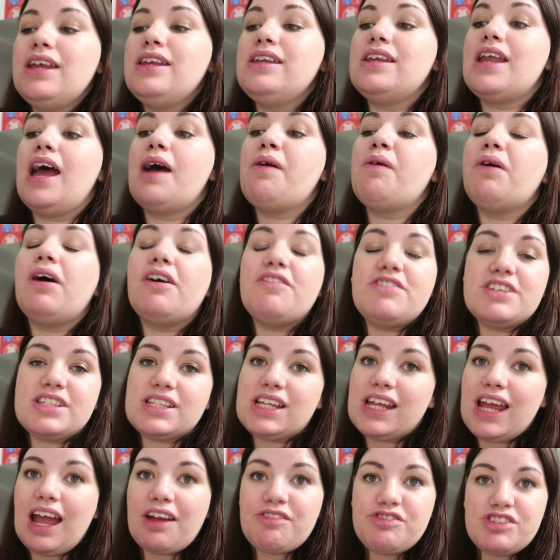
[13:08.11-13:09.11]
Now
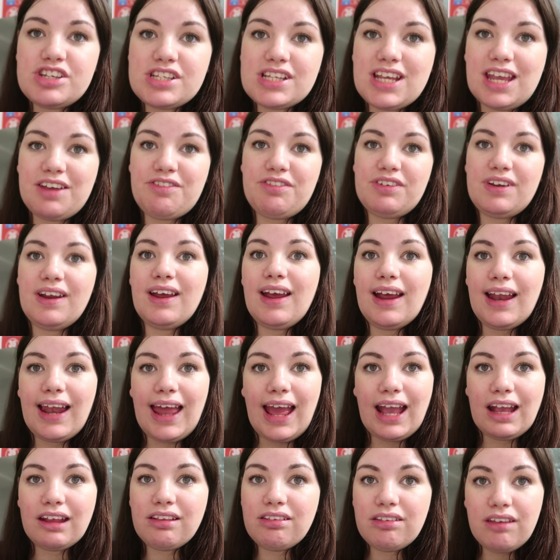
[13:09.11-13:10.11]
obviously I've just given her
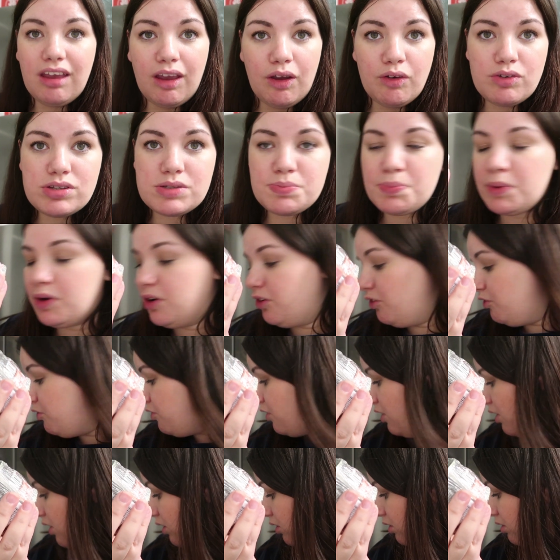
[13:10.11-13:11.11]
like two
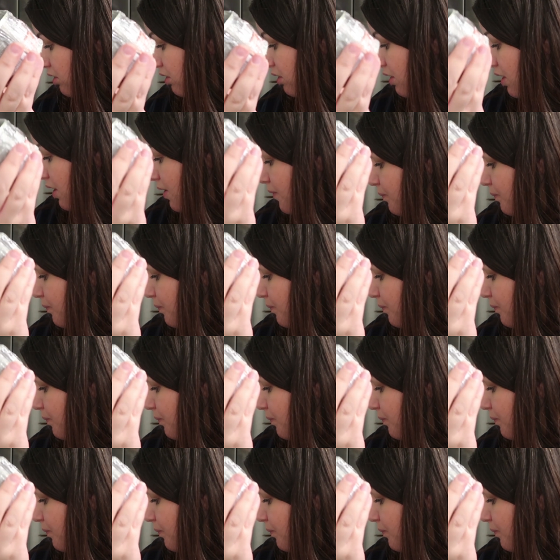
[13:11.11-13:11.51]
spoonfuls,